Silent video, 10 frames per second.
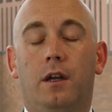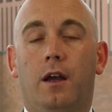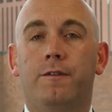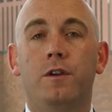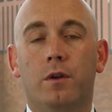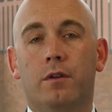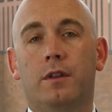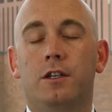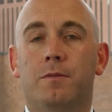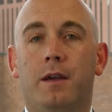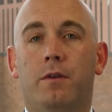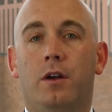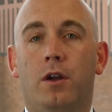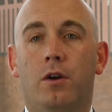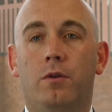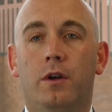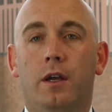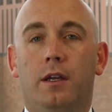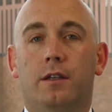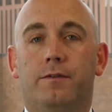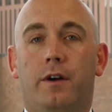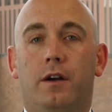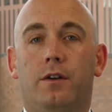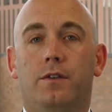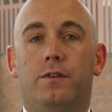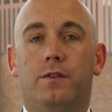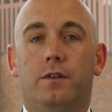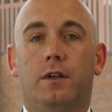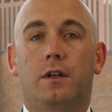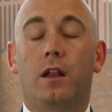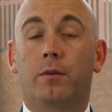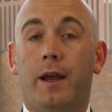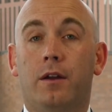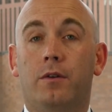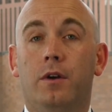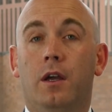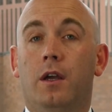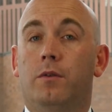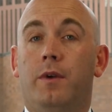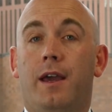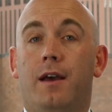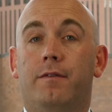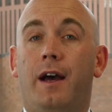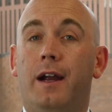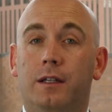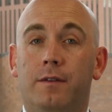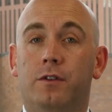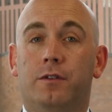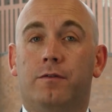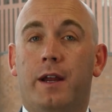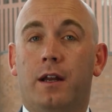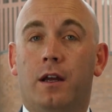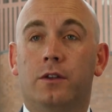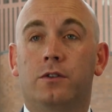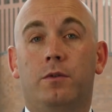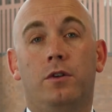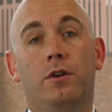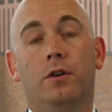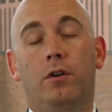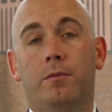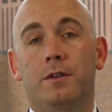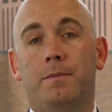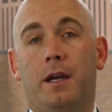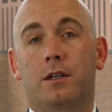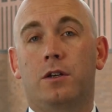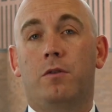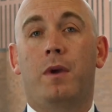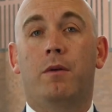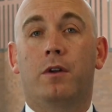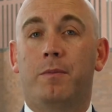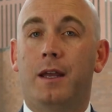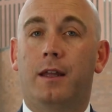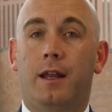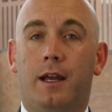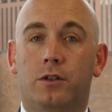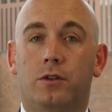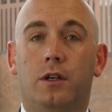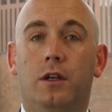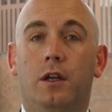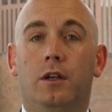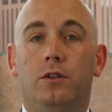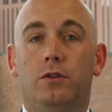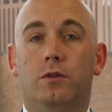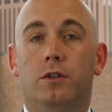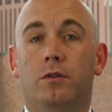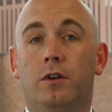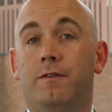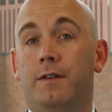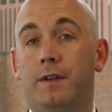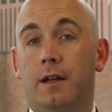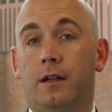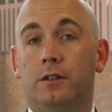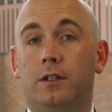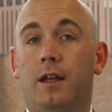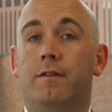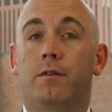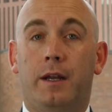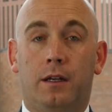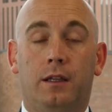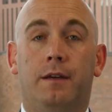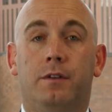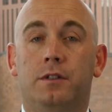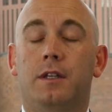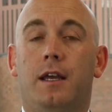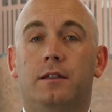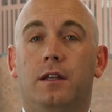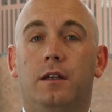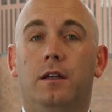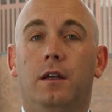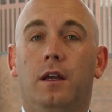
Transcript: A few other things you might want to know as far as Colorado, we have higher levels of radon, so when you do your home inspection, you may want to pay that extra $250 to have the radon levels tested.